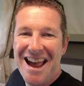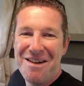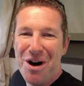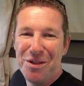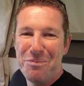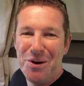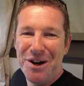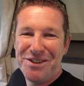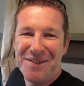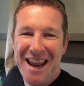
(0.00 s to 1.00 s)
And while the
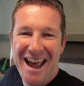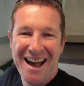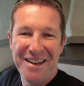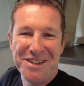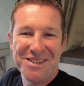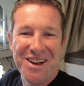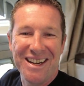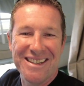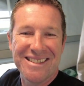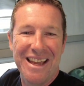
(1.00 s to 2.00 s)
boys for now have
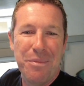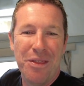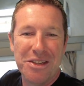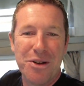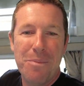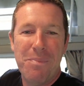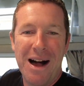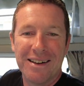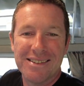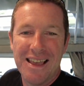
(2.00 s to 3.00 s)
decided to sleep on the top
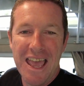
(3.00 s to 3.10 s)
bunks,